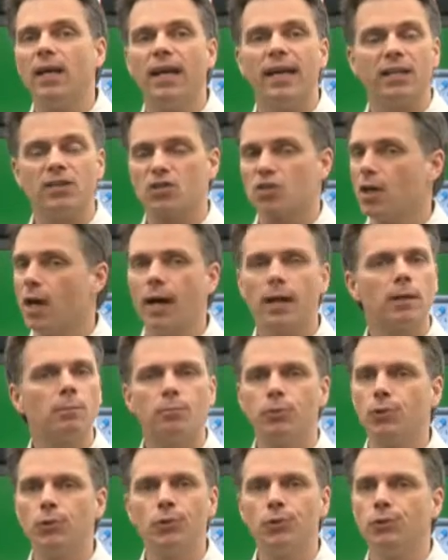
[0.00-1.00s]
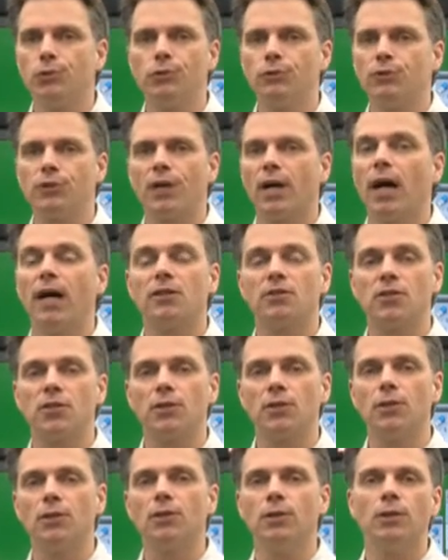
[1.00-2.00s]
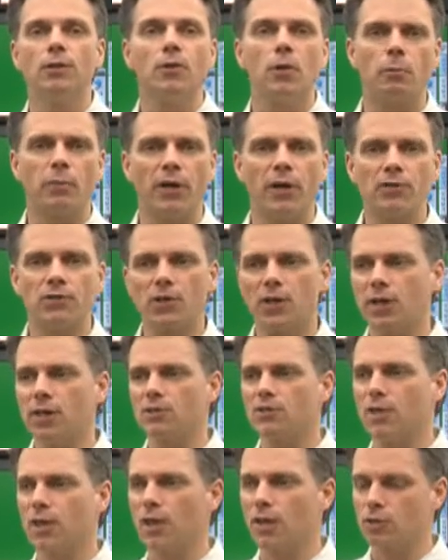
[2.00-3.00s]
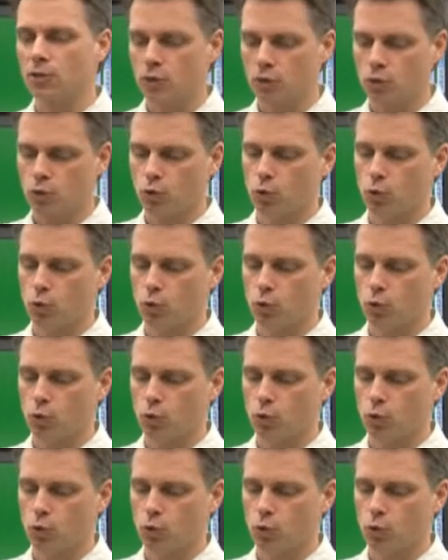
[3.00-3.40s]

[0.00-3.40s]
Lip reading: it's not approved until the president says,